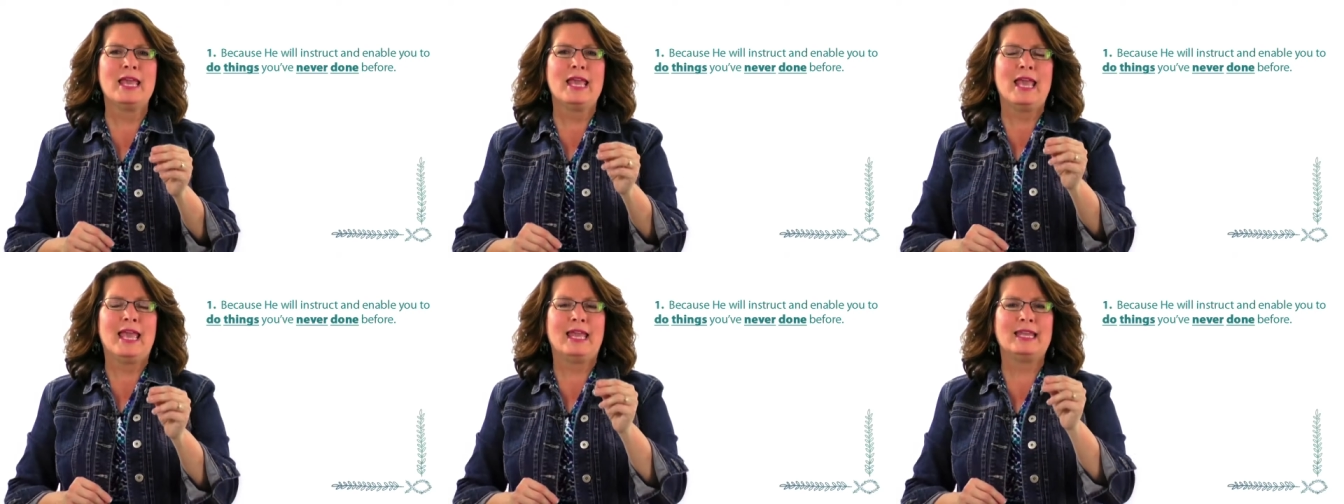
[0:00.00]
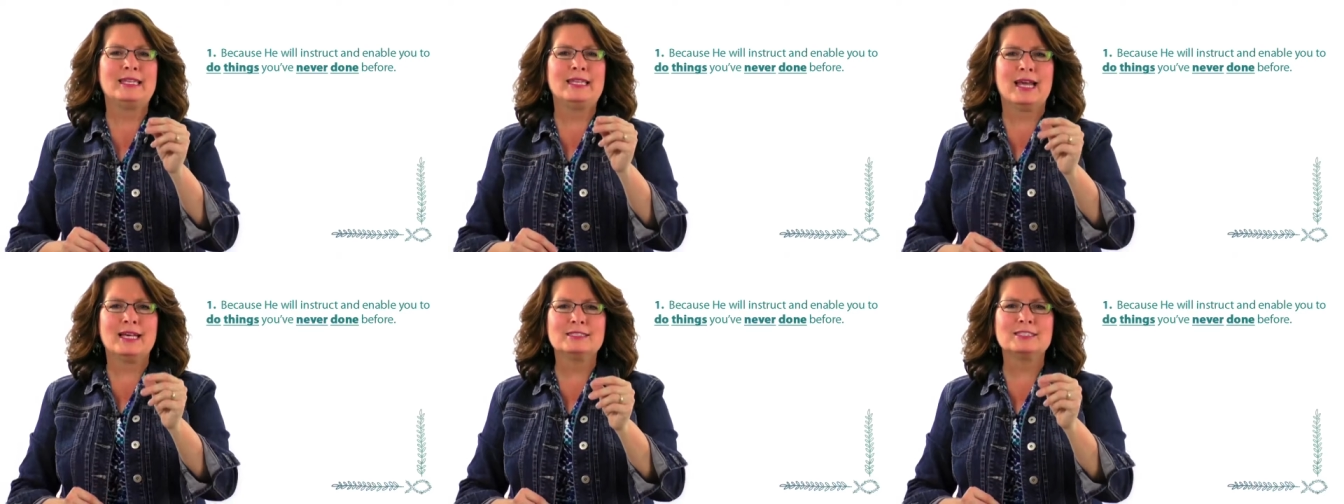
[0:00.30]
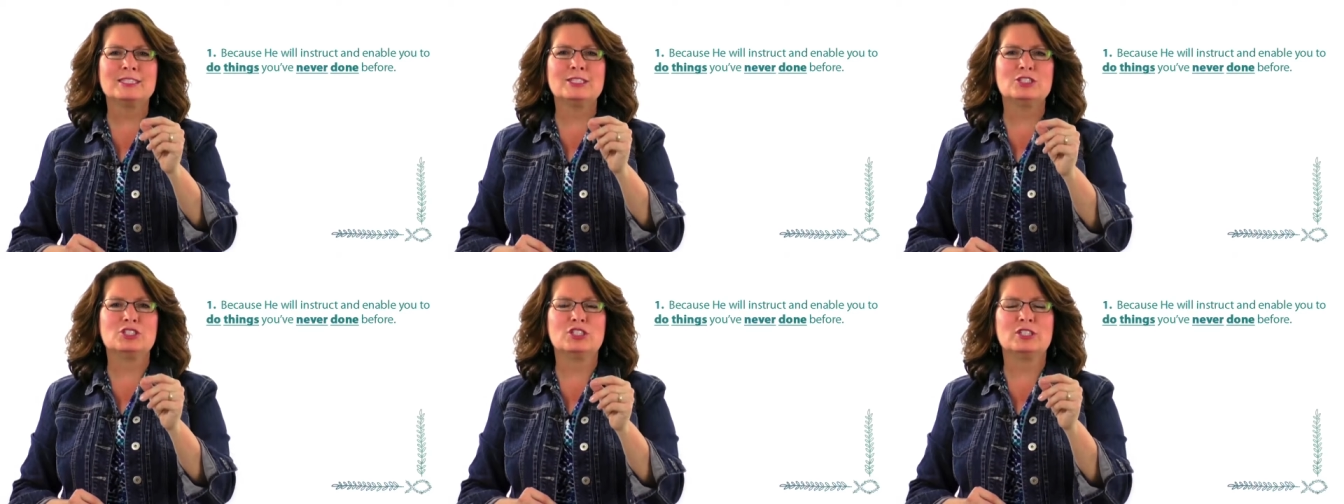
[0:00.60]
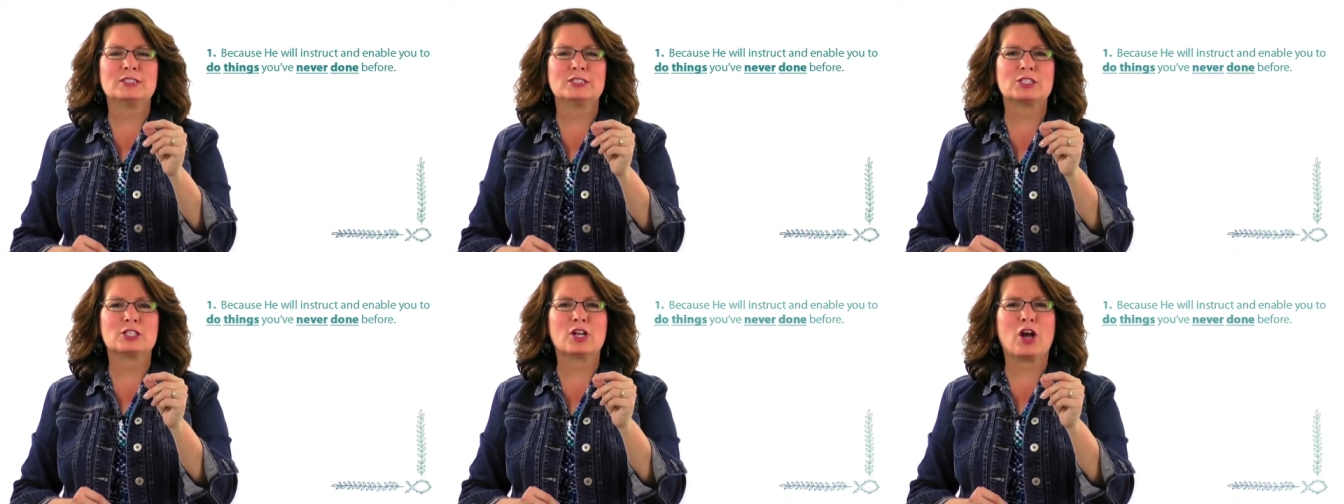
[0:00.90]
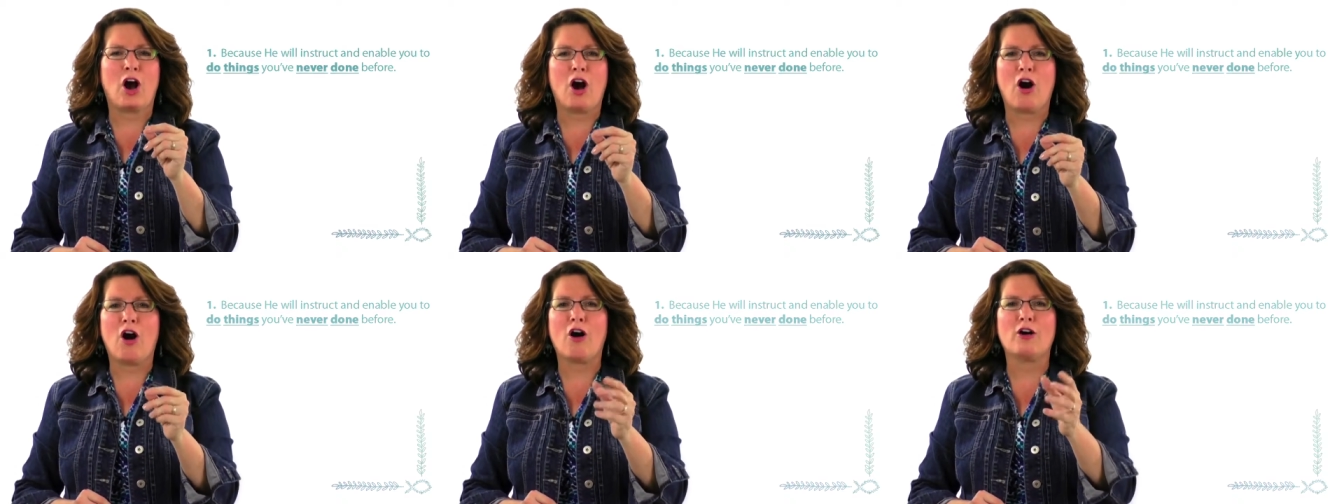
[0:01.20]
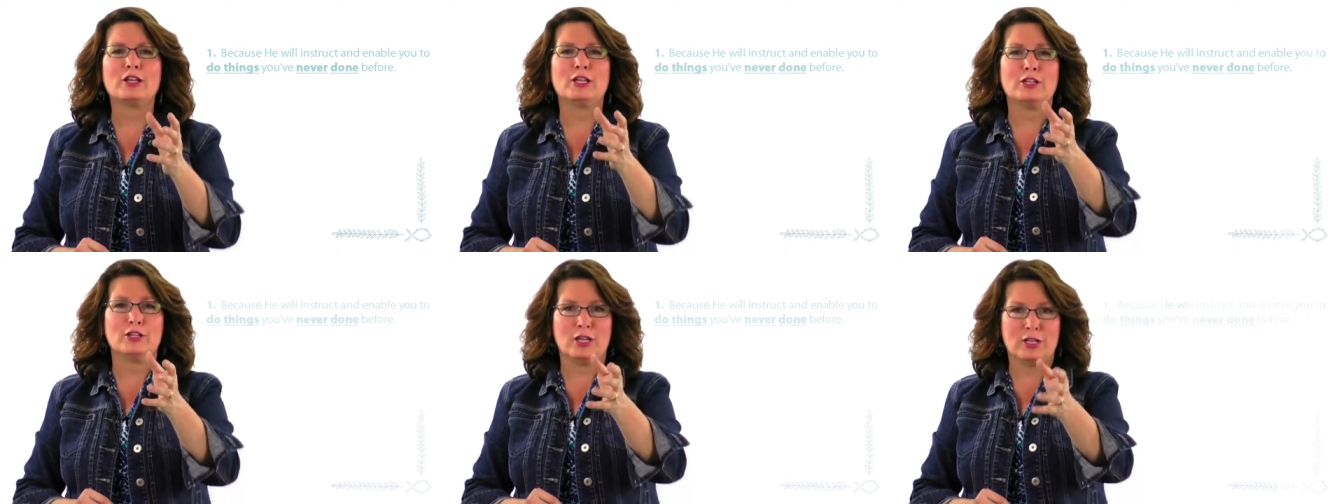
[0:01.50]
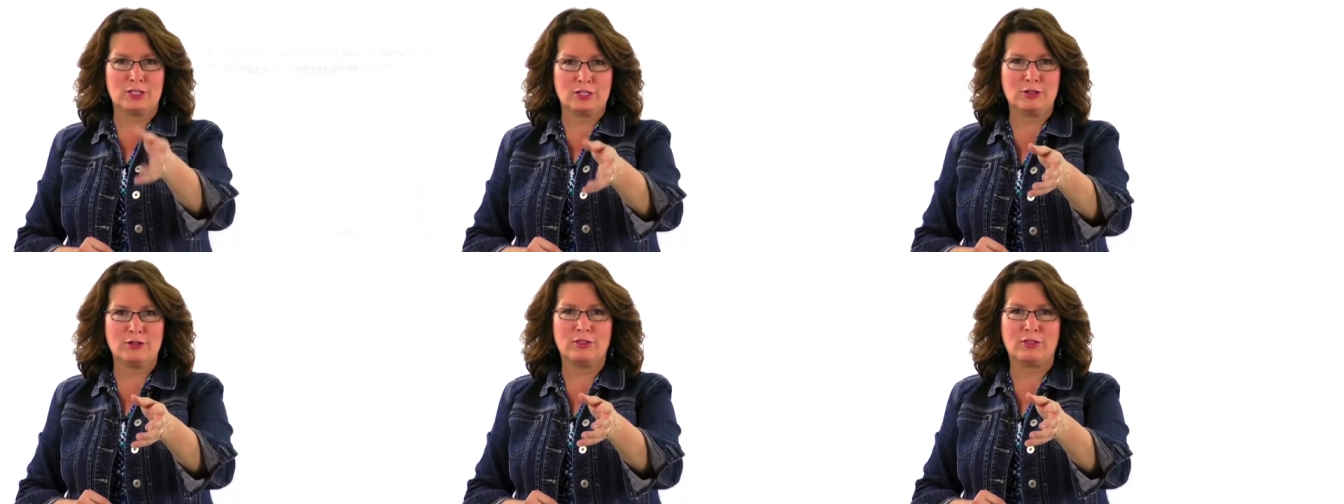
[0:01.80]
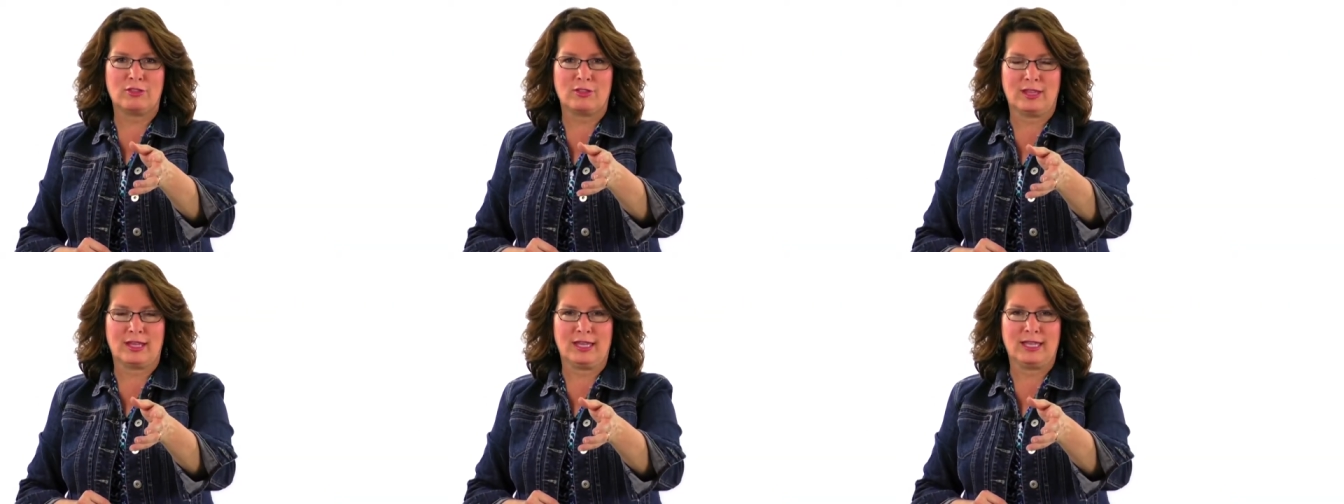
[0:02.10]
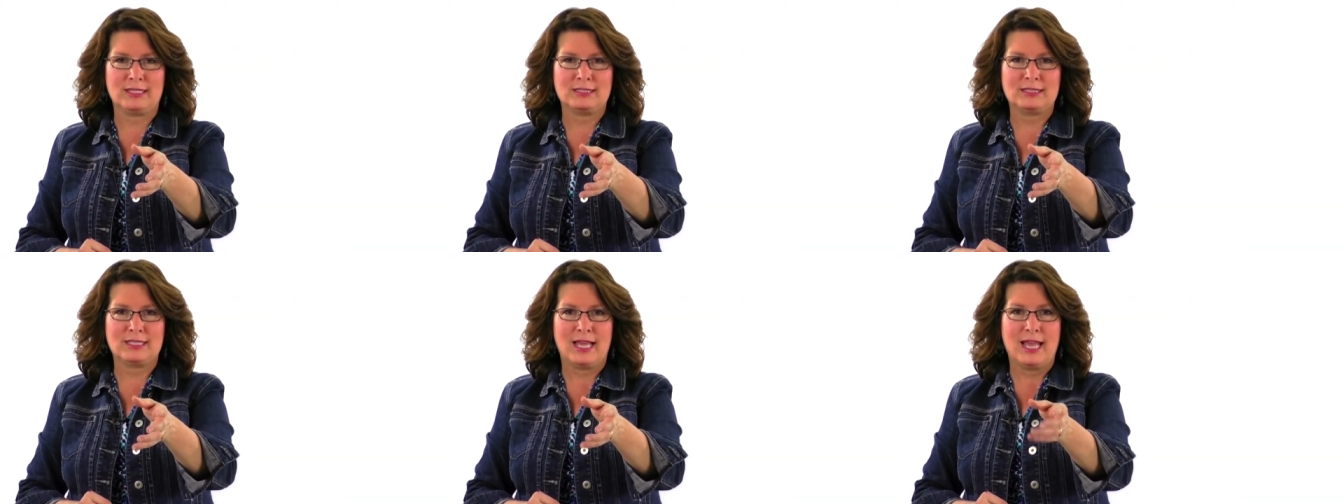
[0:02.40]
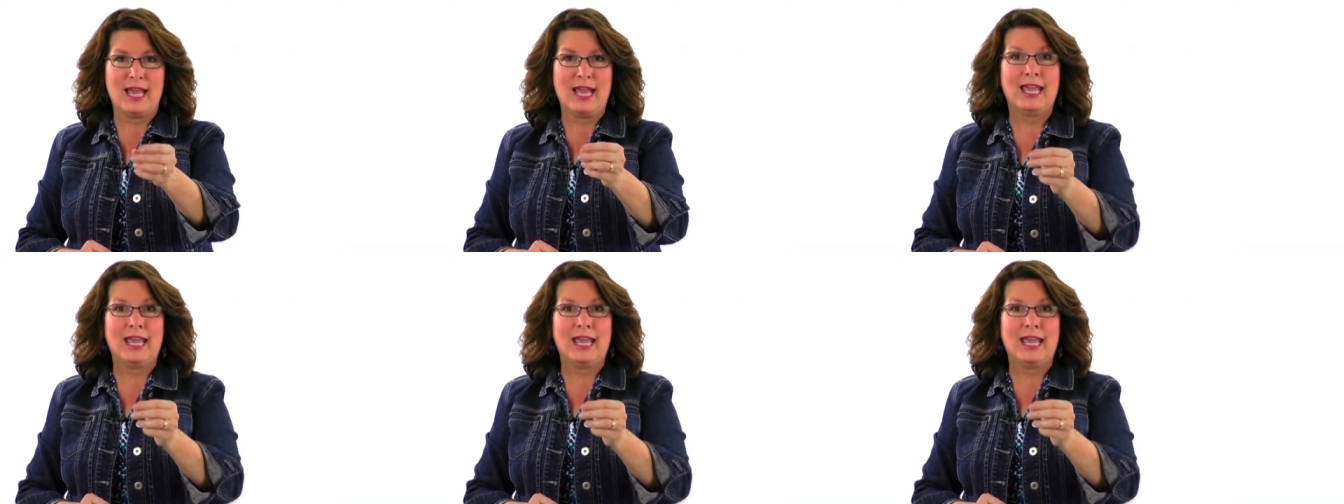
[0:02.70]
He doesn't just call you to do things.